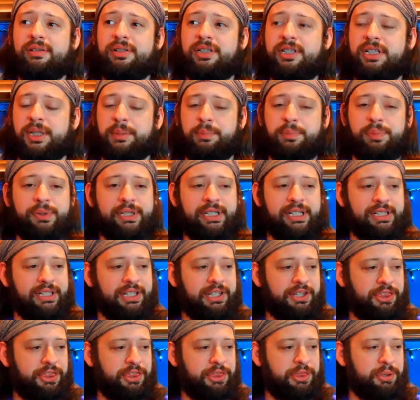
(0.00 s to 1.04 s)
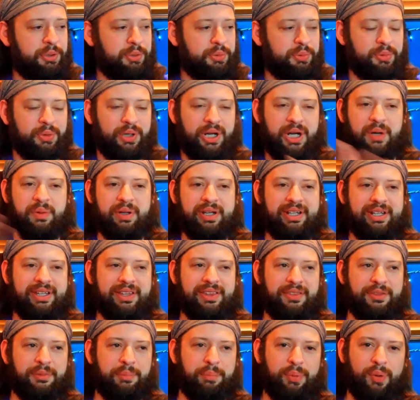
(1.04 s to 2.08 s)
completely
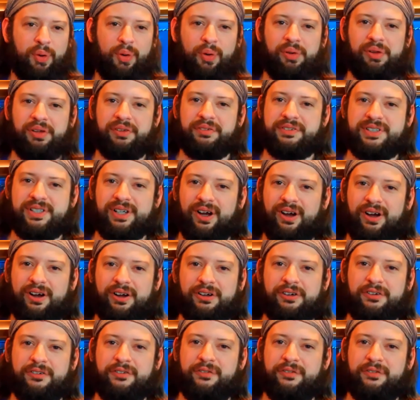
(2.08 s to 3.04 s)
throwing the bowl of dog